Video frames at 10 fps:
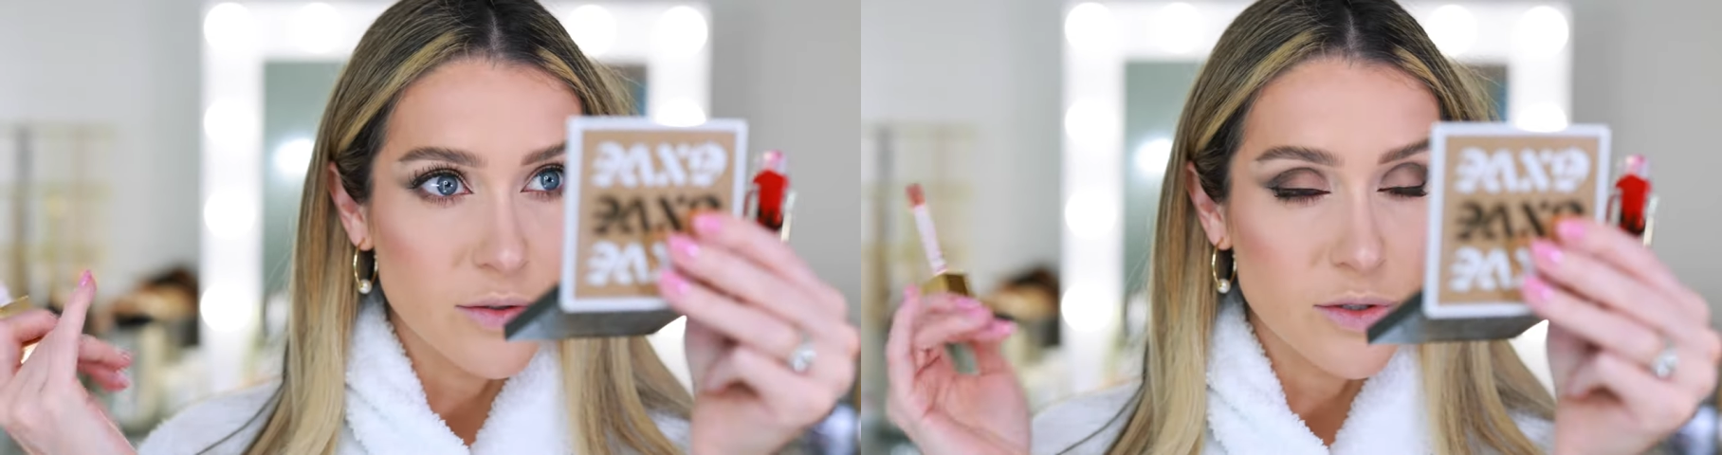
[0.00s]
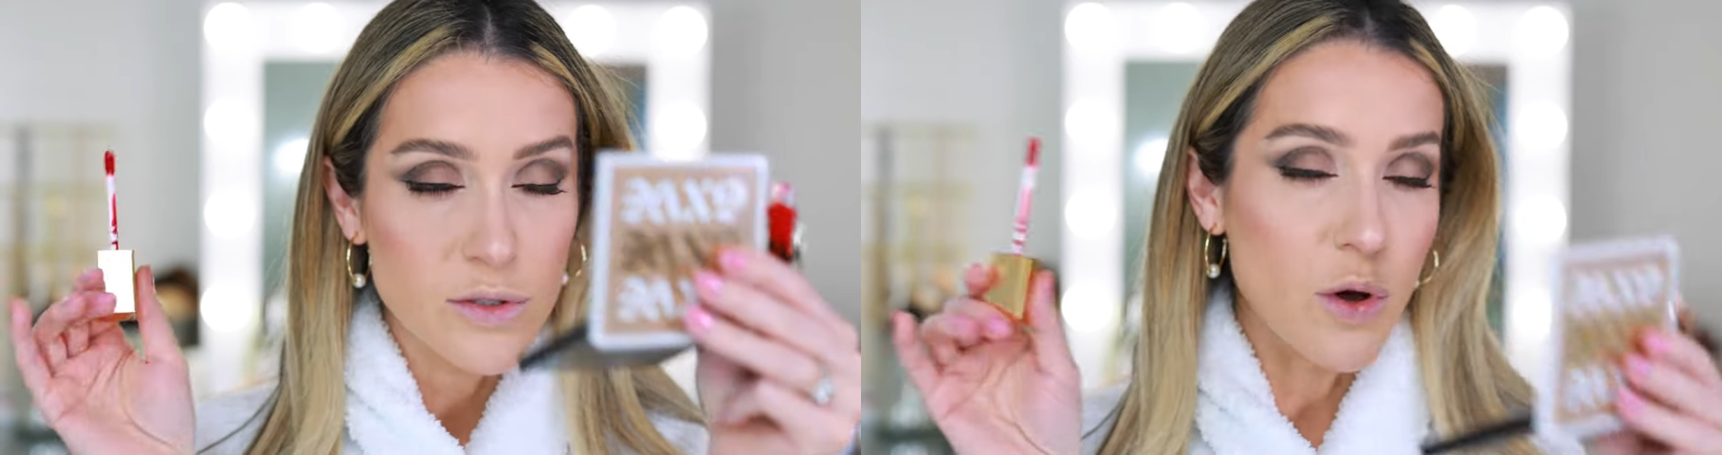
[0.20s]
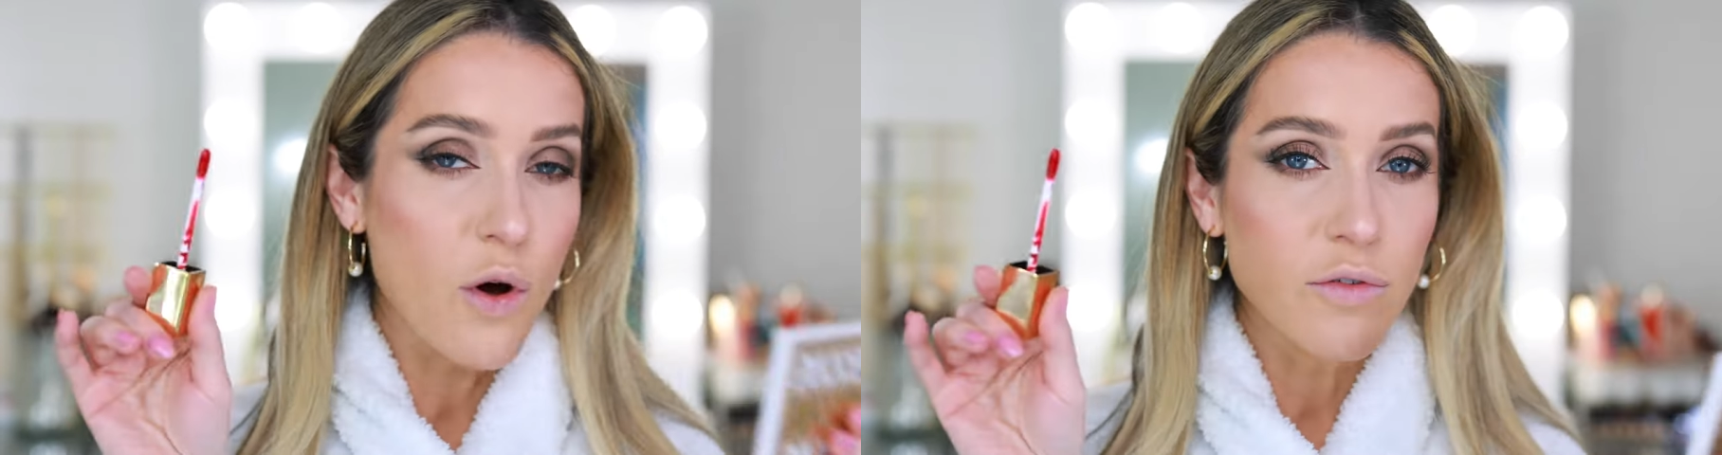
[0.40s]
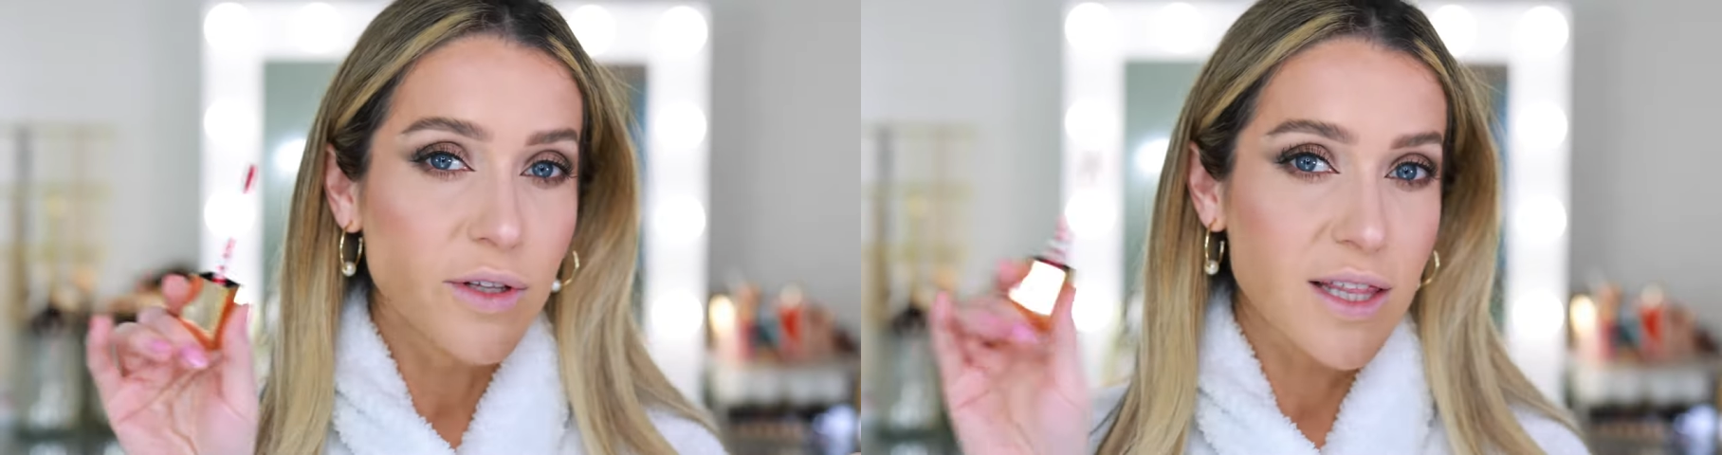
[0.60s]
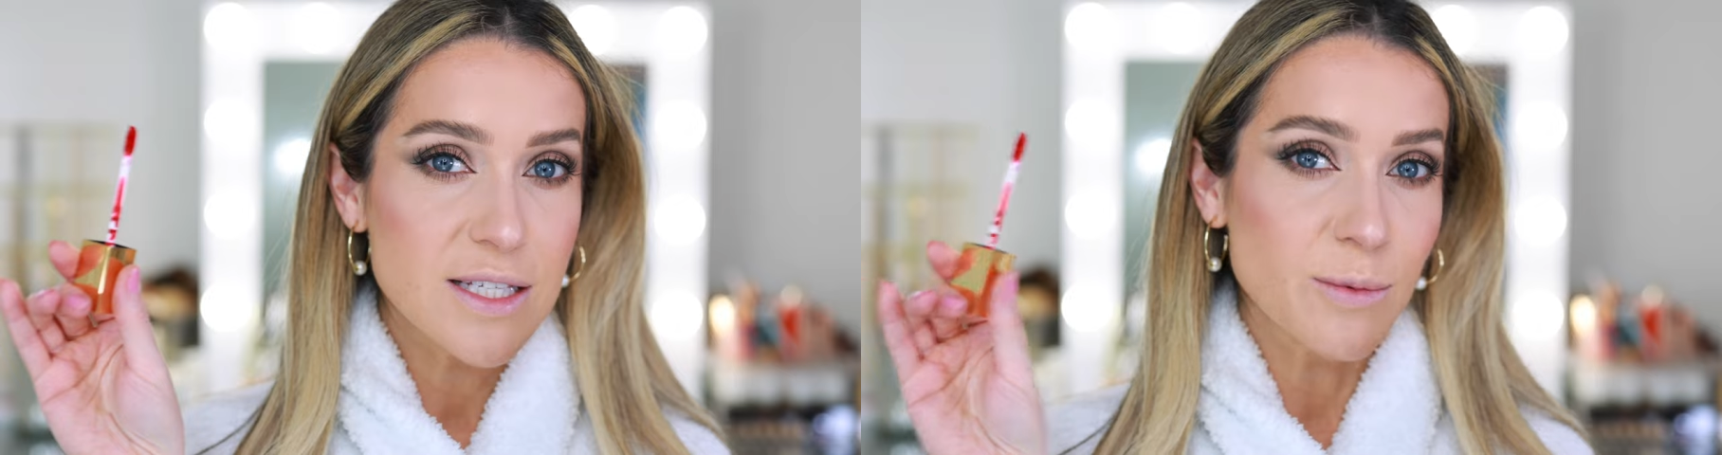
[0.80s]
So
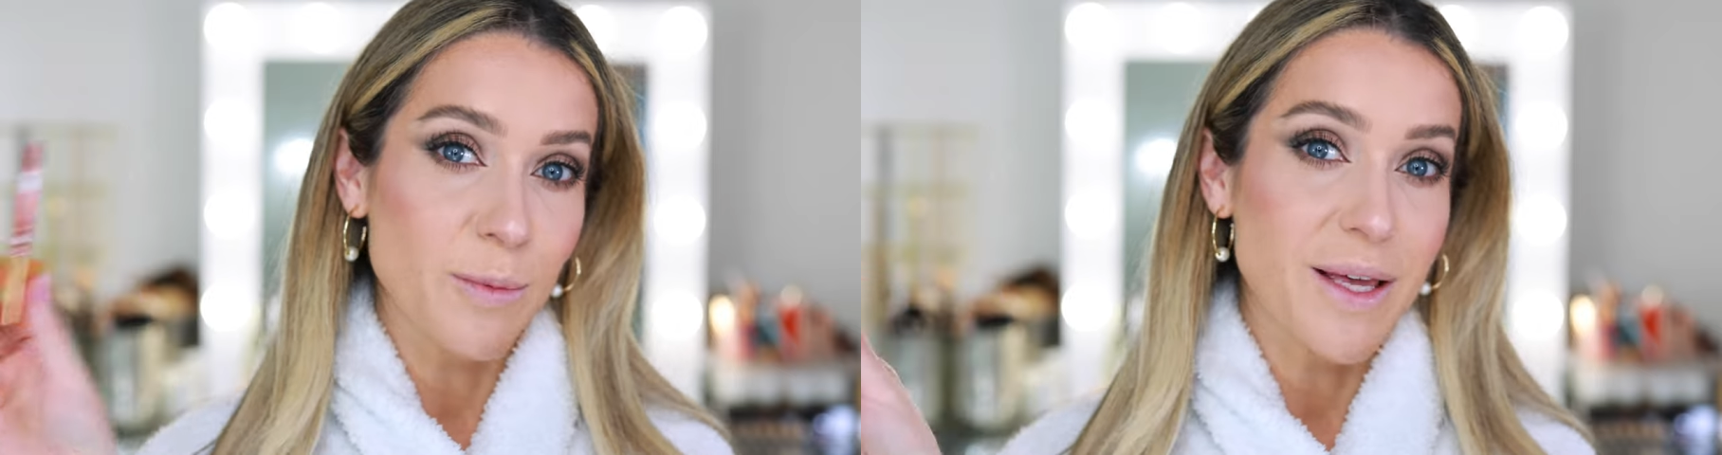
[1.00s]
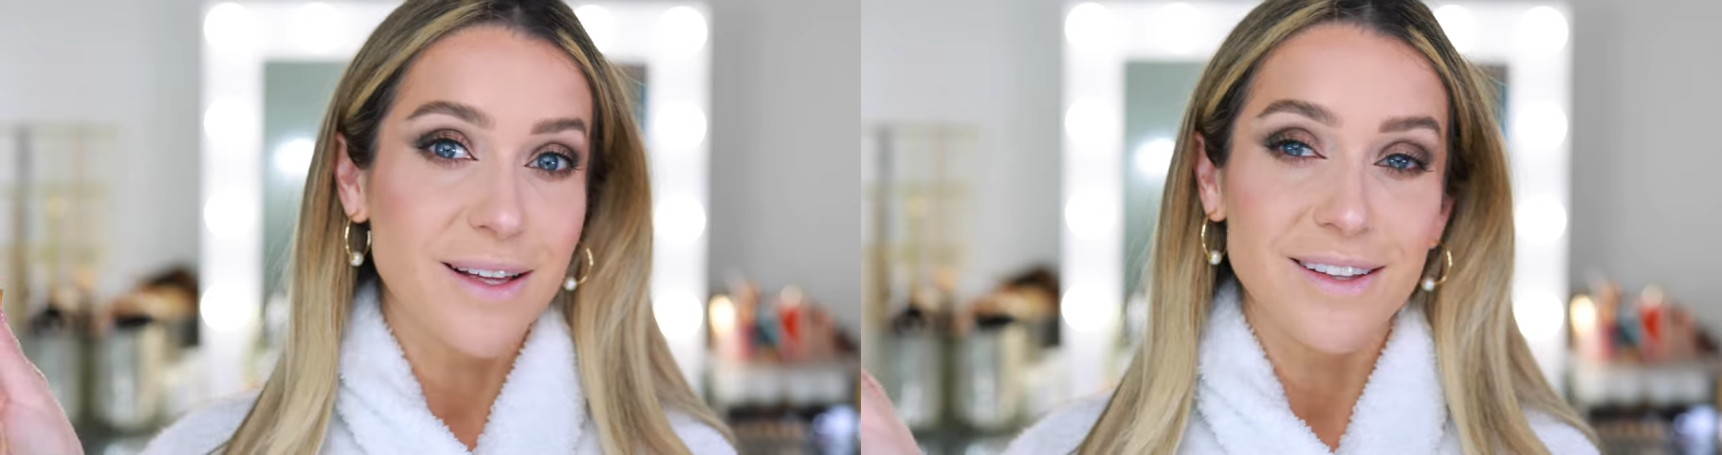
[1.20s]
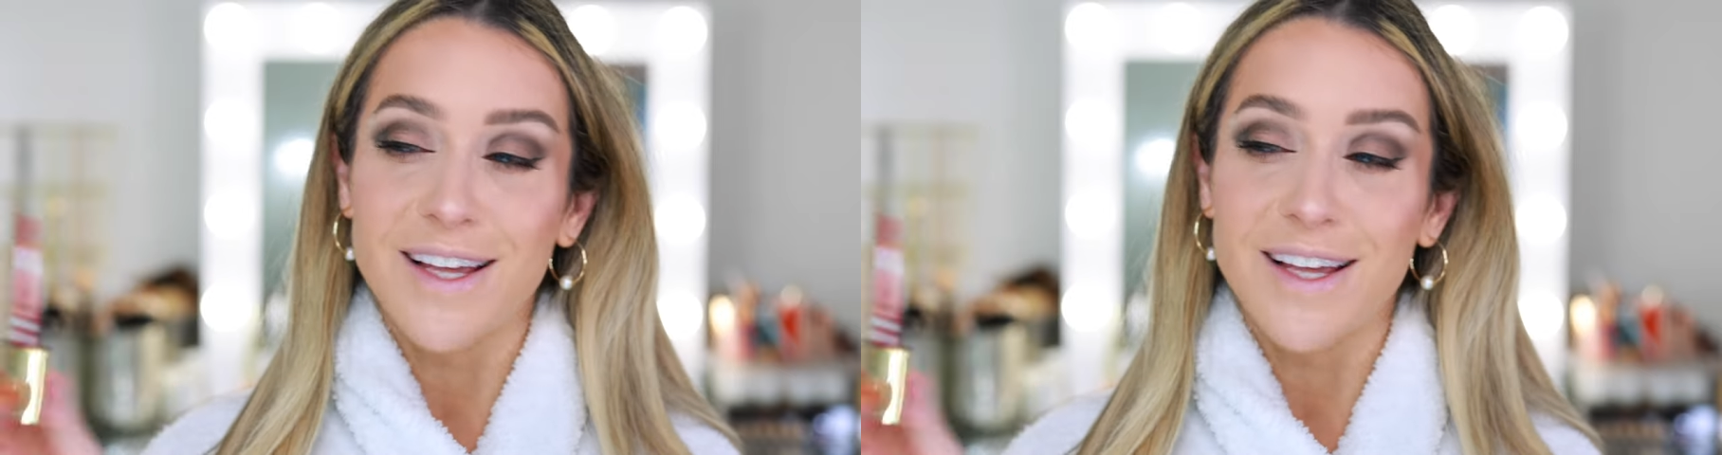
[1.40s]
hopefully this will be